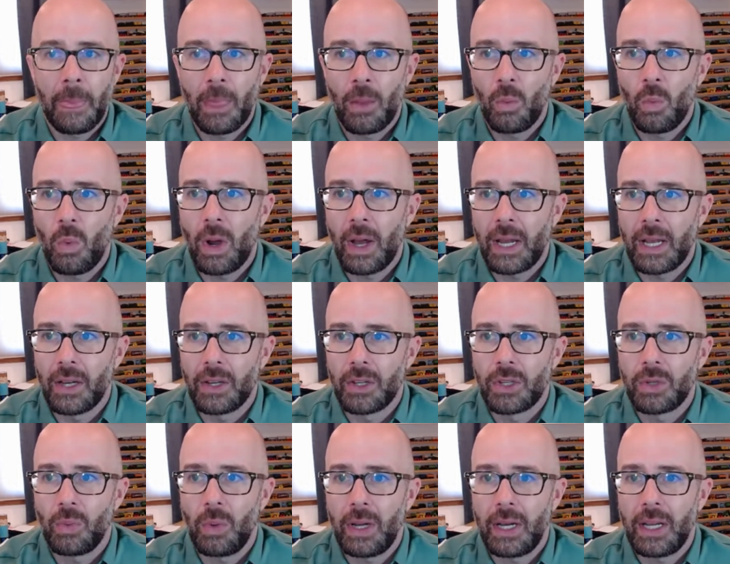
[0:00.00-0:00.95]
What
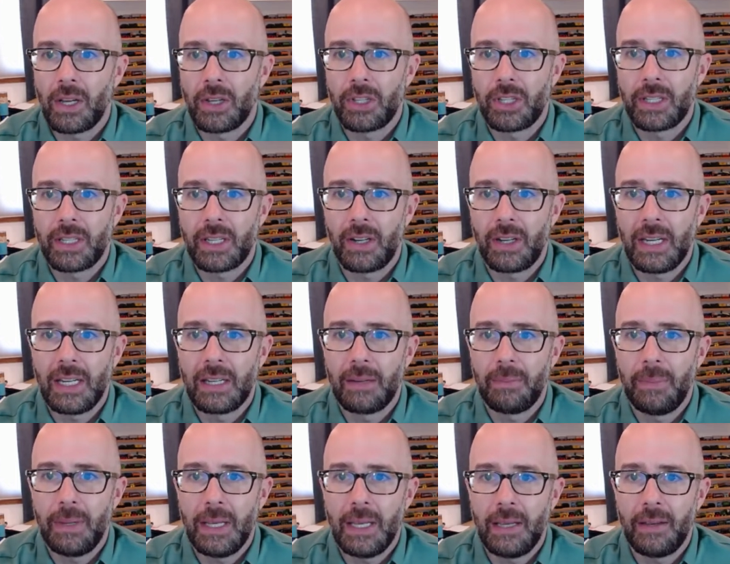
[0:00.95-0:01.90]
else? What else does there need to
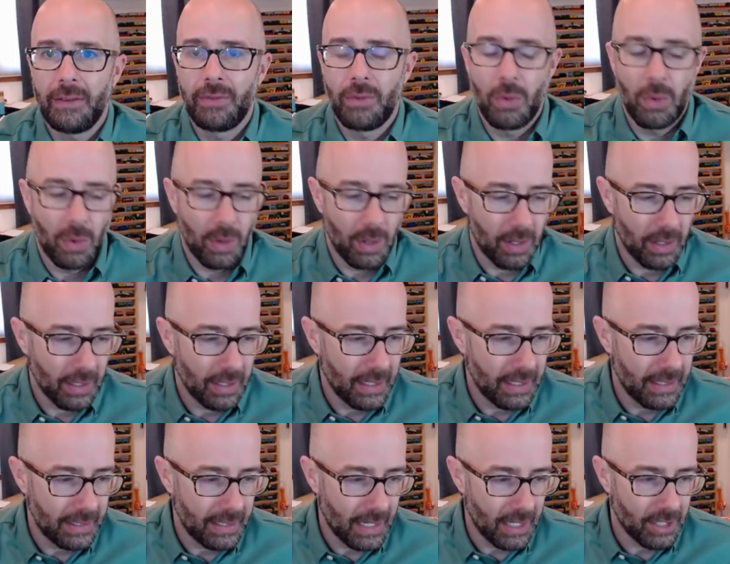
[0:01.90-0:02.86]
be for
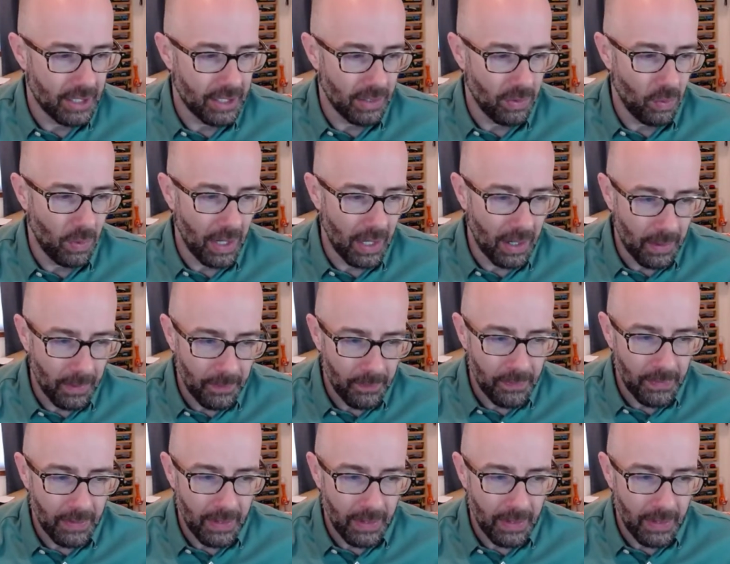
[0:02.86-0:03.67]
conduction? Well,